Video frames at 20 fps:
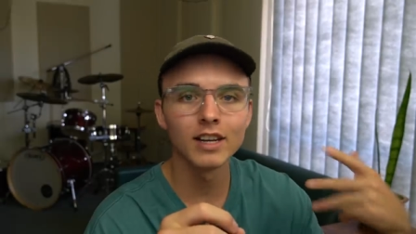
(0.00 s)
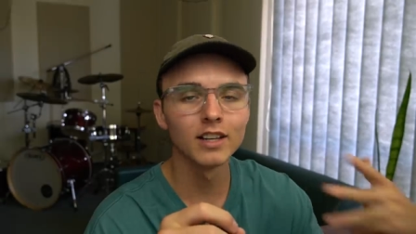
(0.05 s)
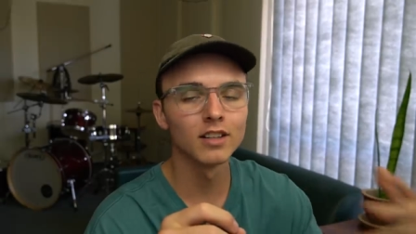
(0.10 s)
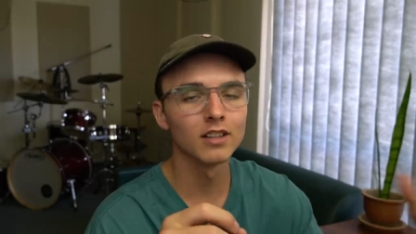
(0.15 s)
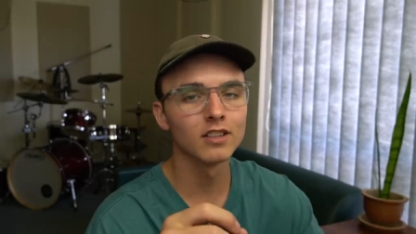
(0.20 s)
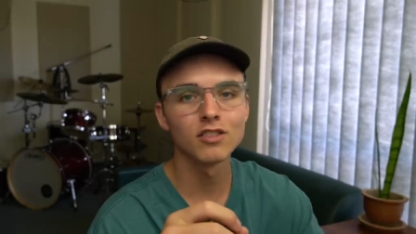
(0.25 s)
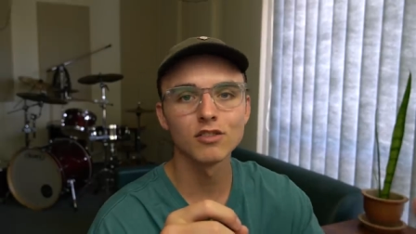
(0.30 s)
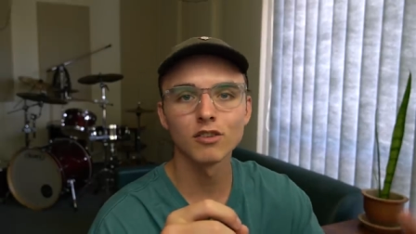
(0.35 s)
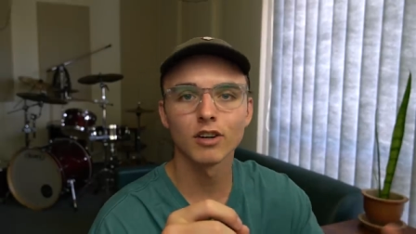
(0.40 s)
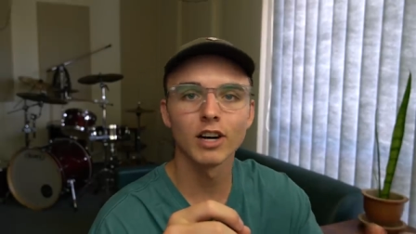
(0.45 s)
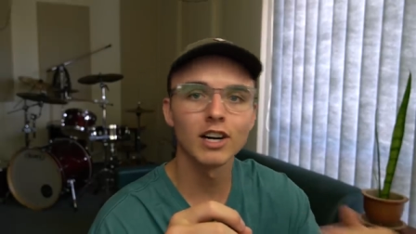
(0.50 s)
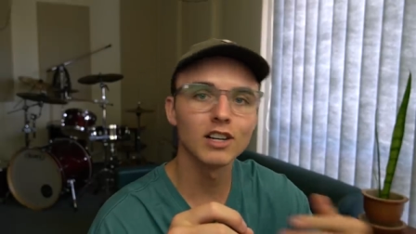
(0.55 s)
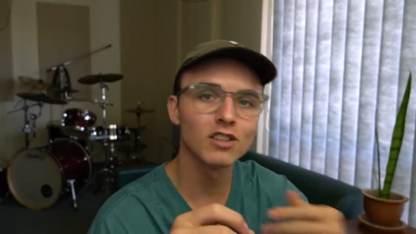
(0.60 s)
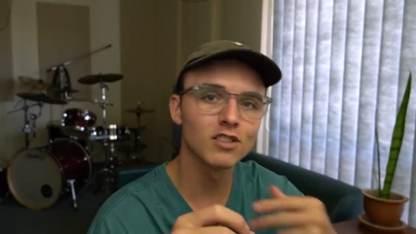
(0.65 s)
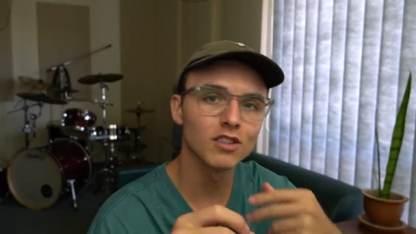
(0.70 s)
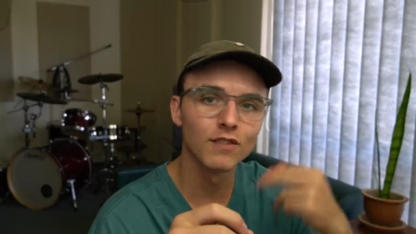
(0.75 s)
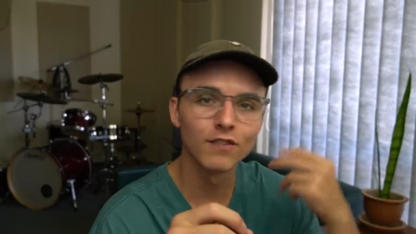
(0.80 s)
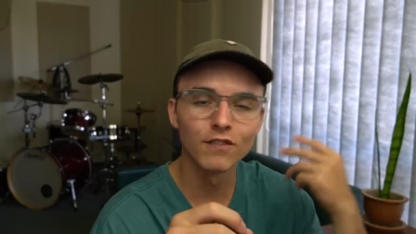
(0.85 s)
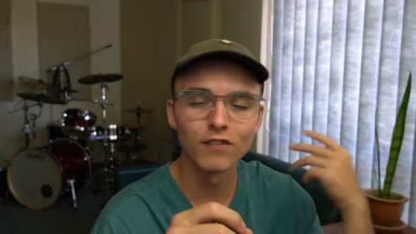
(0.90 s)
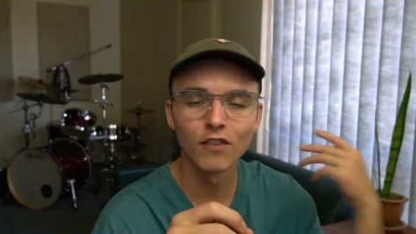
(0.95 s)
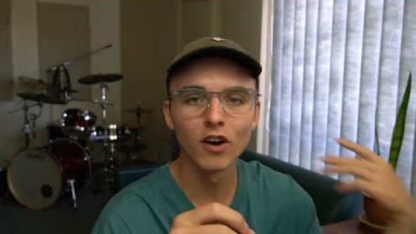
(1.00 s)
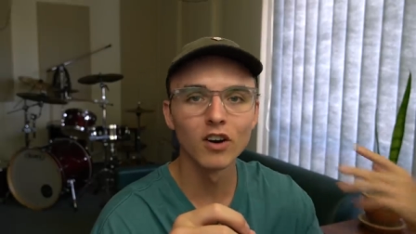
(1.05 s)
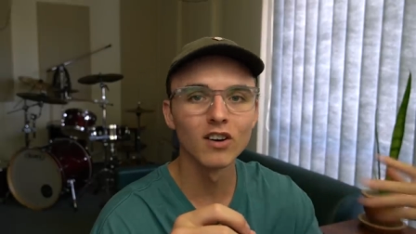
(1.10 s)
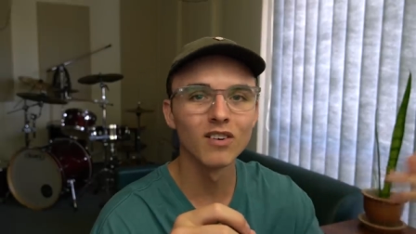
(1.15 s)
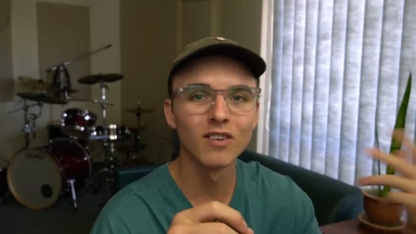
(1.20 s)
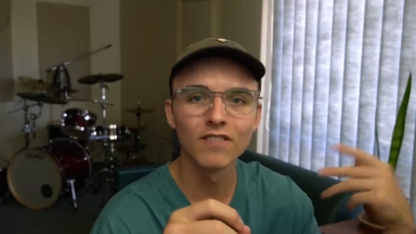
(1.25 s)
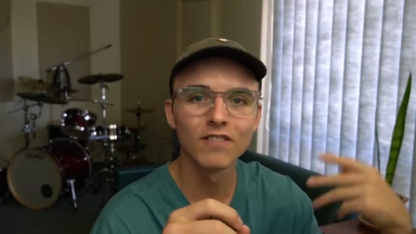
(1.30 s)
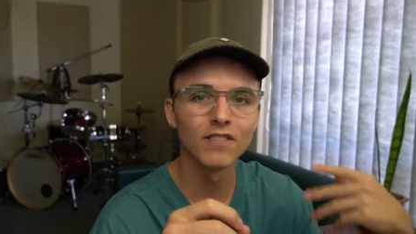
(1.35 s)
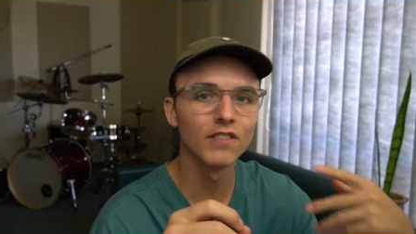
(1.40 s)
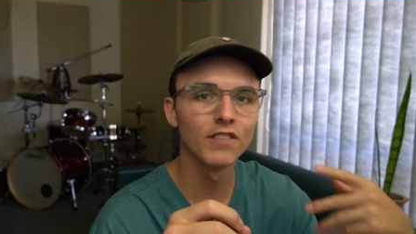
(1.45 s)
illustration,
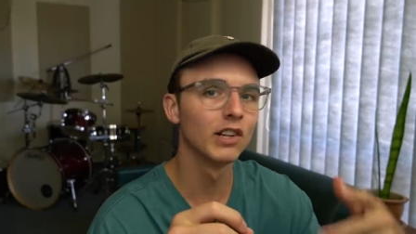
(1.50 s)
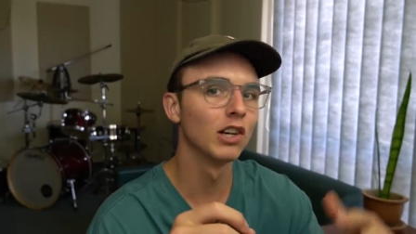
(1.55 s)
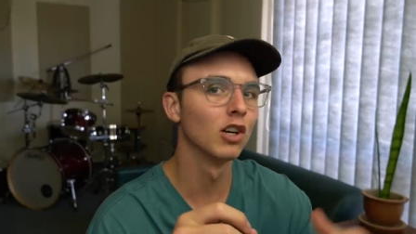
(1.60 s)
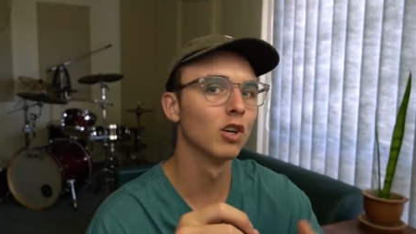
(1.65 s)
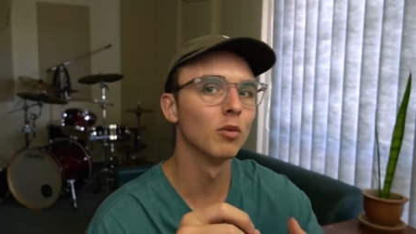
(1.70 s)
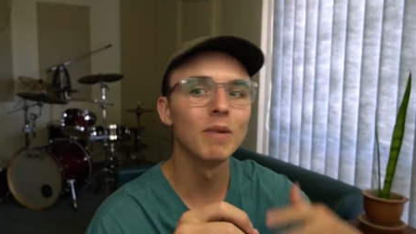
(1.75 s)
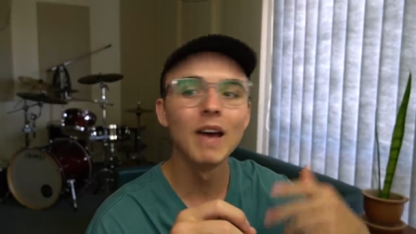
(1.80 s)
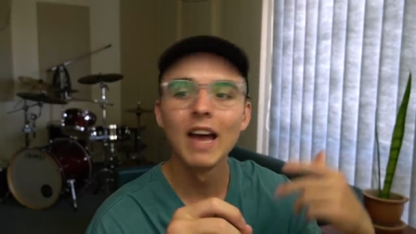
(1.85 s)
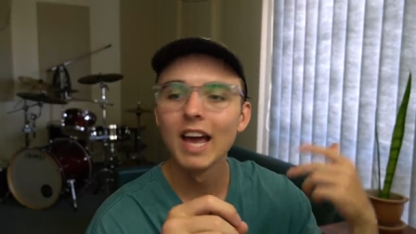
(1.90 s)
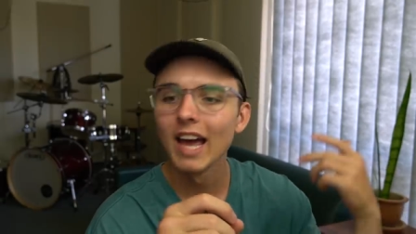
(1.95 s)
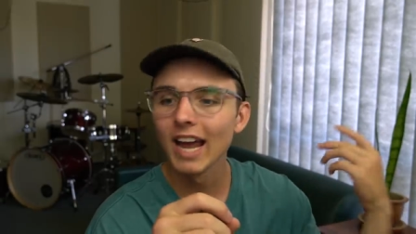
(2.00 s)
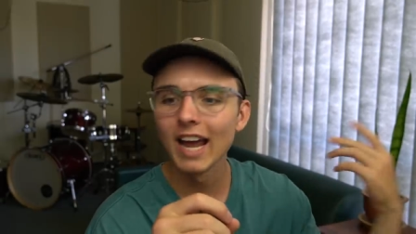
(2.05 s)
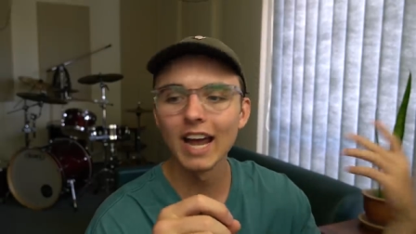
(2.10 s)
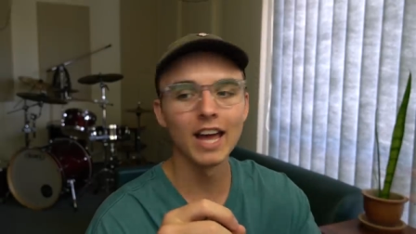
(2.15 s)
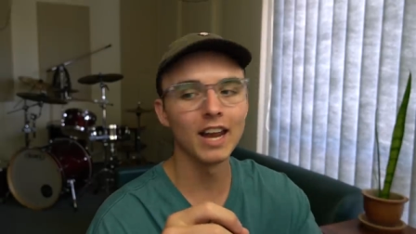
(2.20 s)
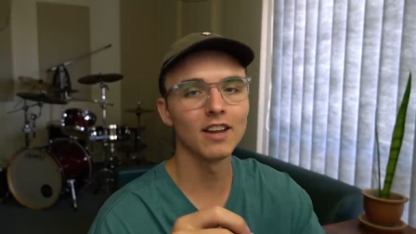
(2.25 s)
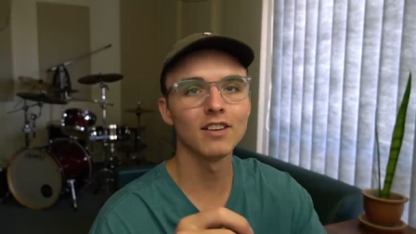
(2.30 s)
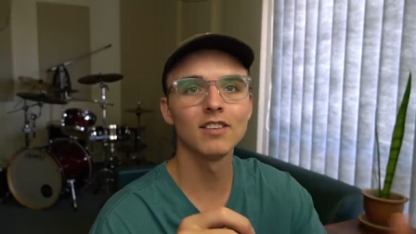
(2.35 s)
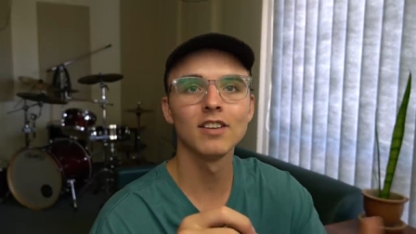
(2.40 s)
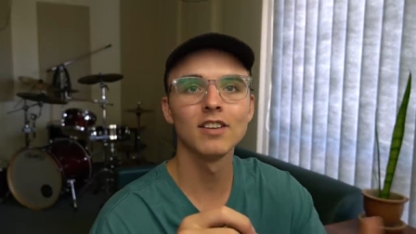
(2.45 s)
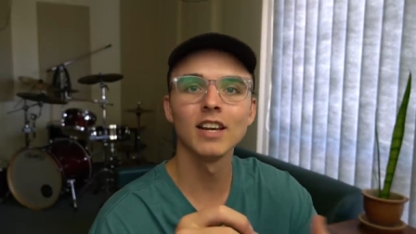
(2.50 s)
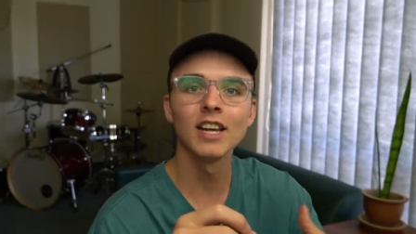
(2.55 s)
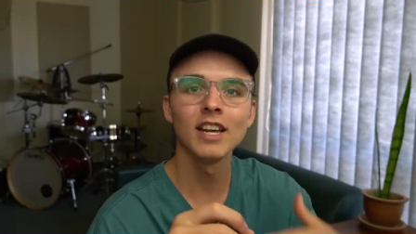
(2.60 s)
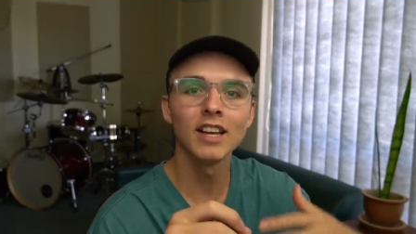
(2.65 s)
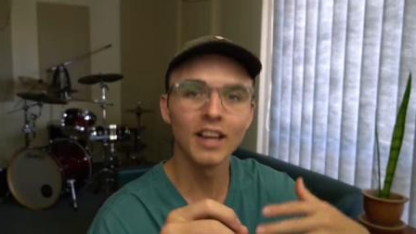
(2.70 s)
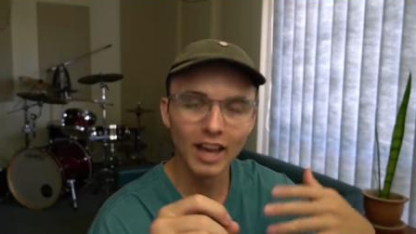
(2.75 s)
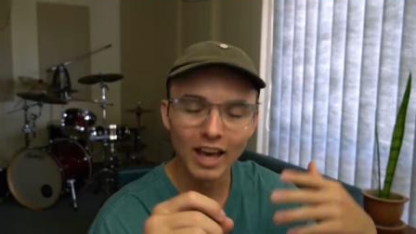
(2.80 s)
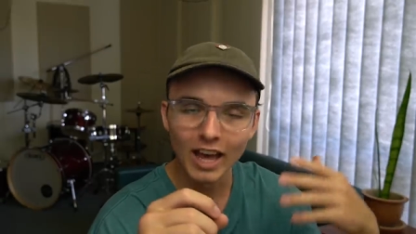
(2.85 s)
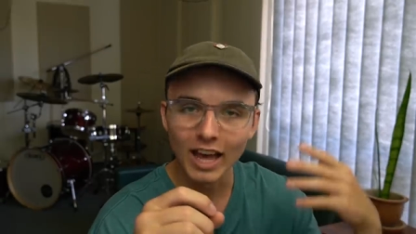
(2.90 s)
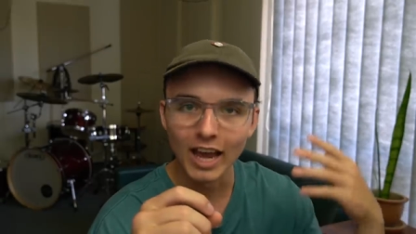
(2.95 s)
photo and film,
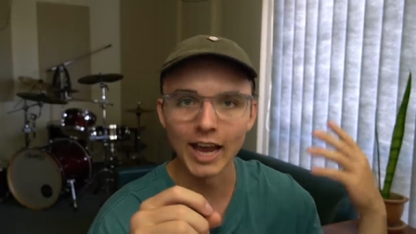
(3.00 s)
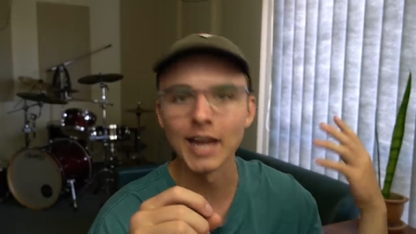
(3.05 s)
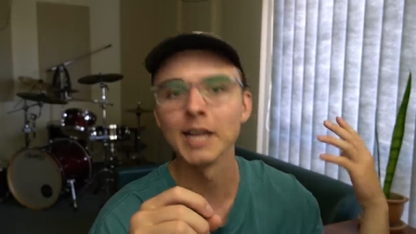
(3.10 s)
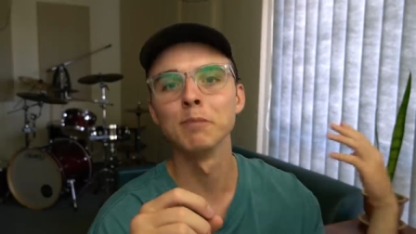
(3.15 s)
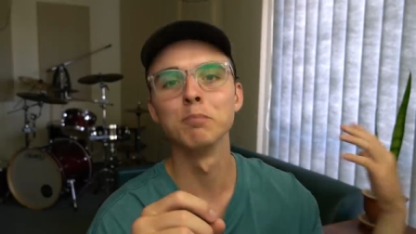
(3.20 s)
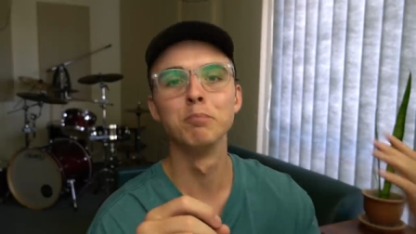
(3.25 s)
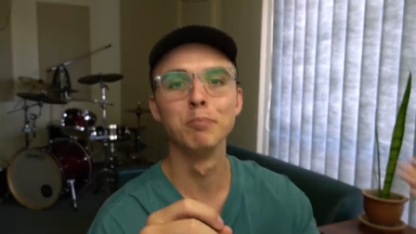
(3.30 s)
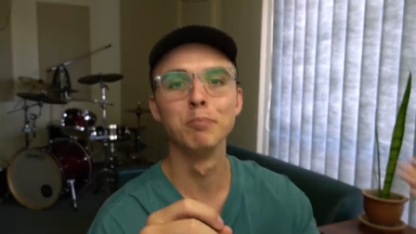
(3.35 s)
editing, and